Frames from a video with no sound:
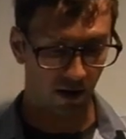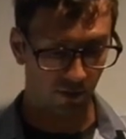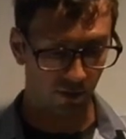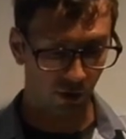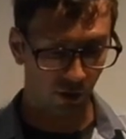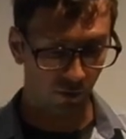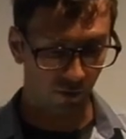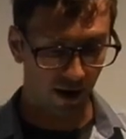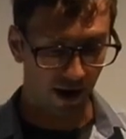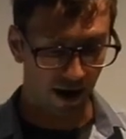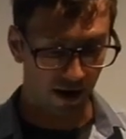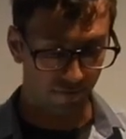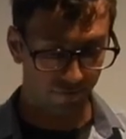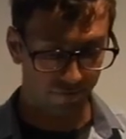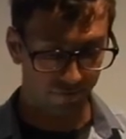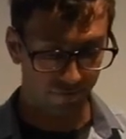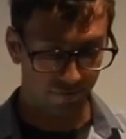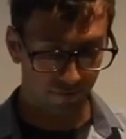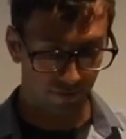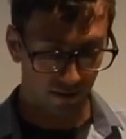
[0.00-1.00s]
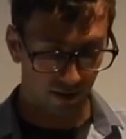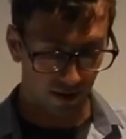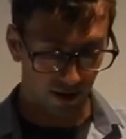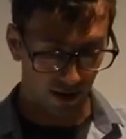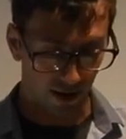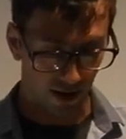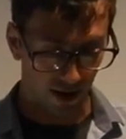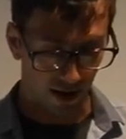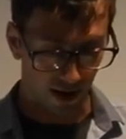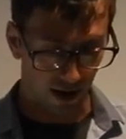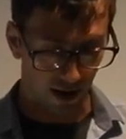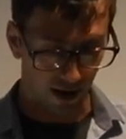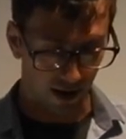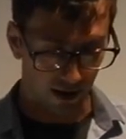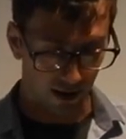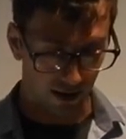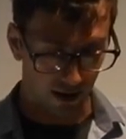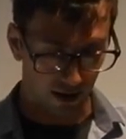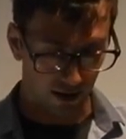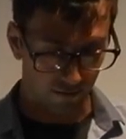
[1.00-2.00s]
And on the graph,
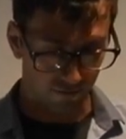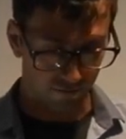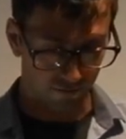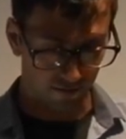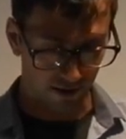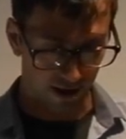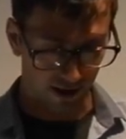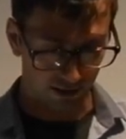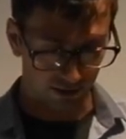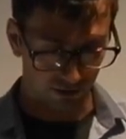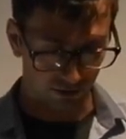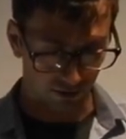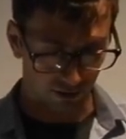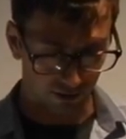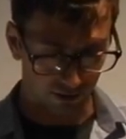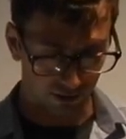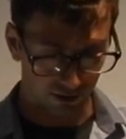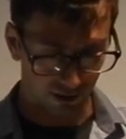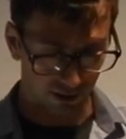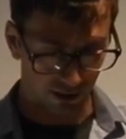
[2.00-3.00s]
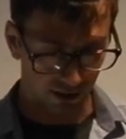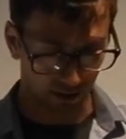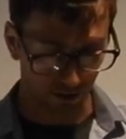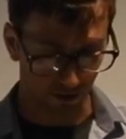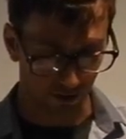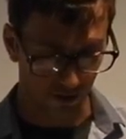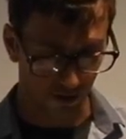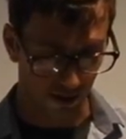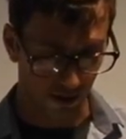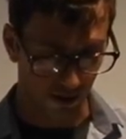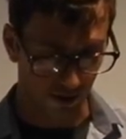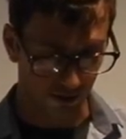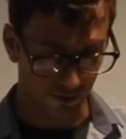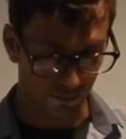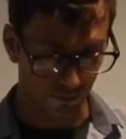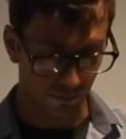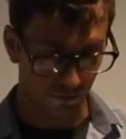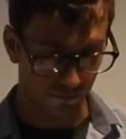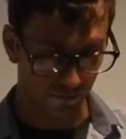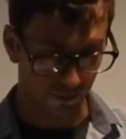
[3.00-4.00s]
if x starts here and
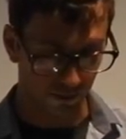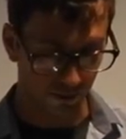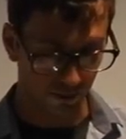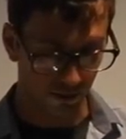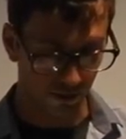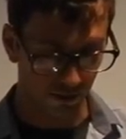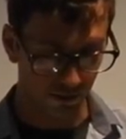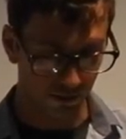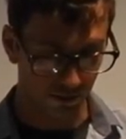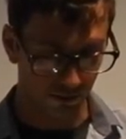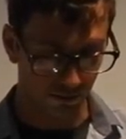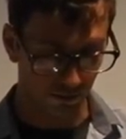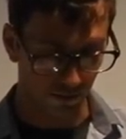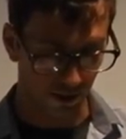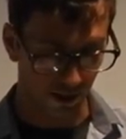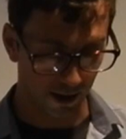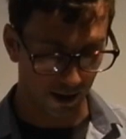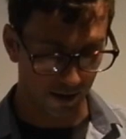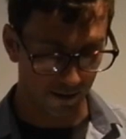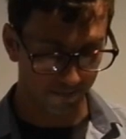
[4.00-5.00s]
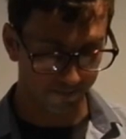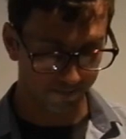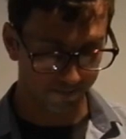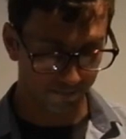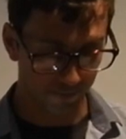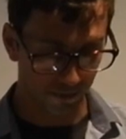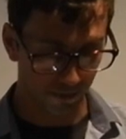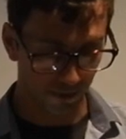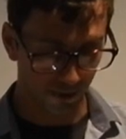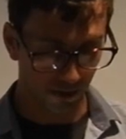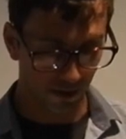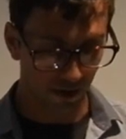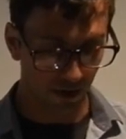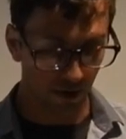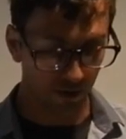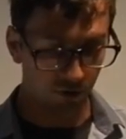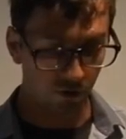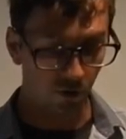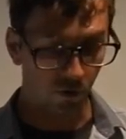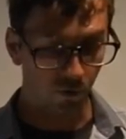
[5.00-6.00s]
it's moving this way,
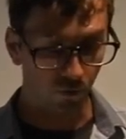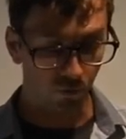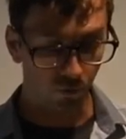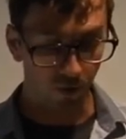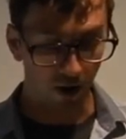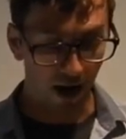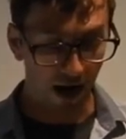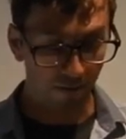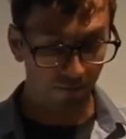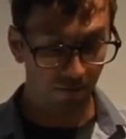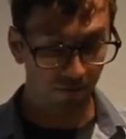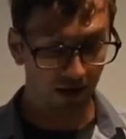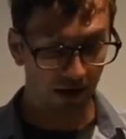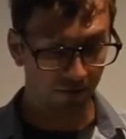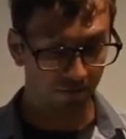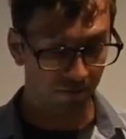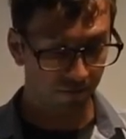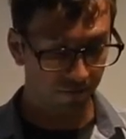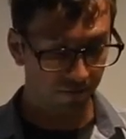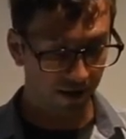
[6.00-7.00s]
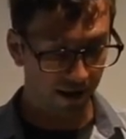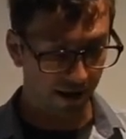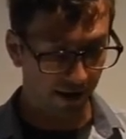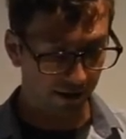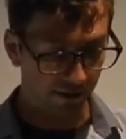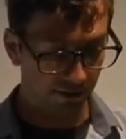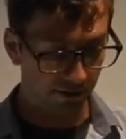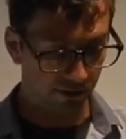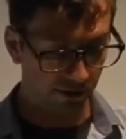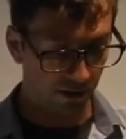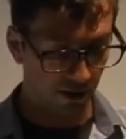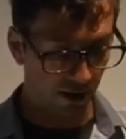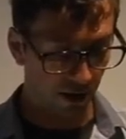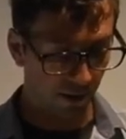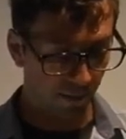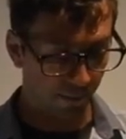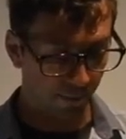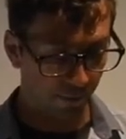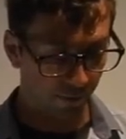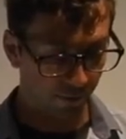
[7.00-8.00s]
the graph of f of x
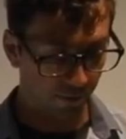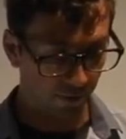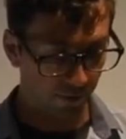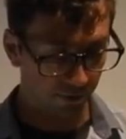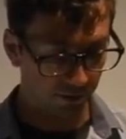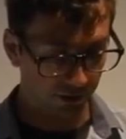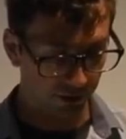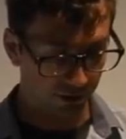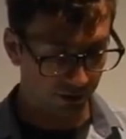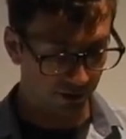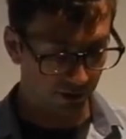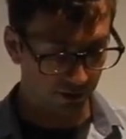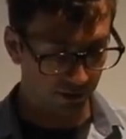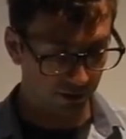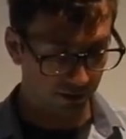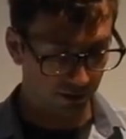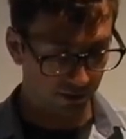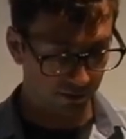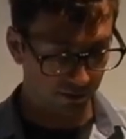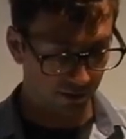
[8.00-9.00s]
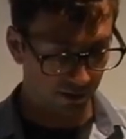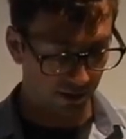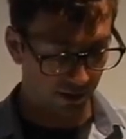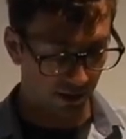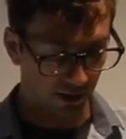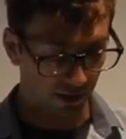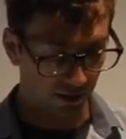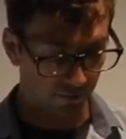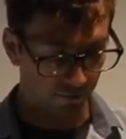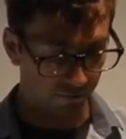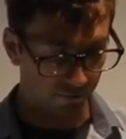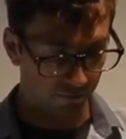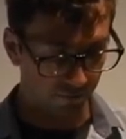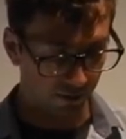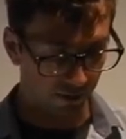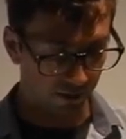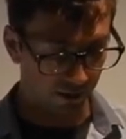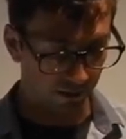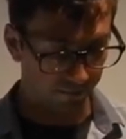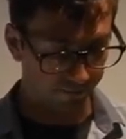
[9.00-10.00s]
approaches
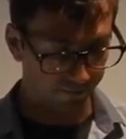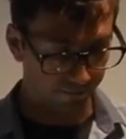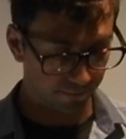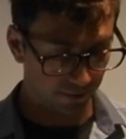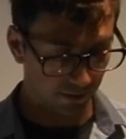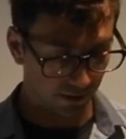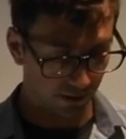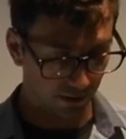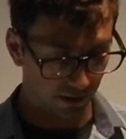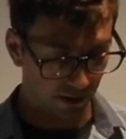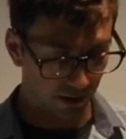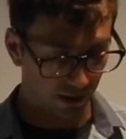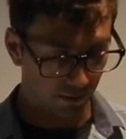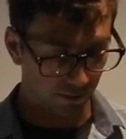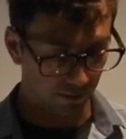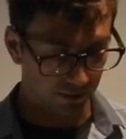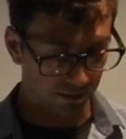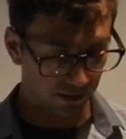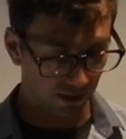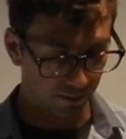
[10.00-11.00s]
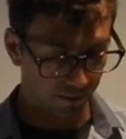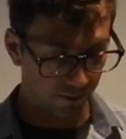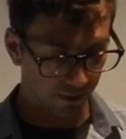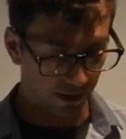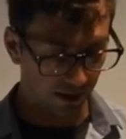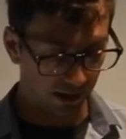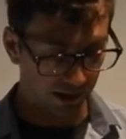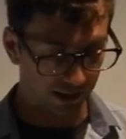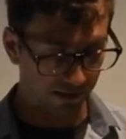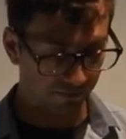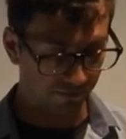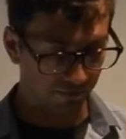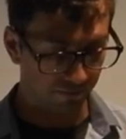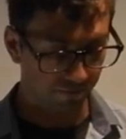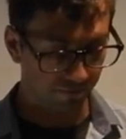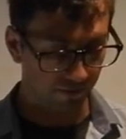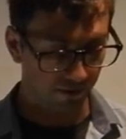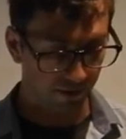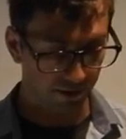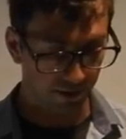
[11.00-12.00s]
infinity. We say positive
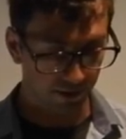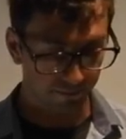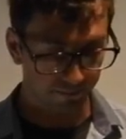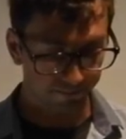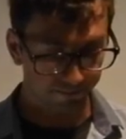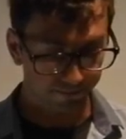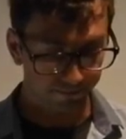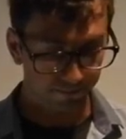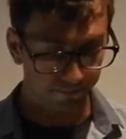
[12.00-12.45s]
infinity.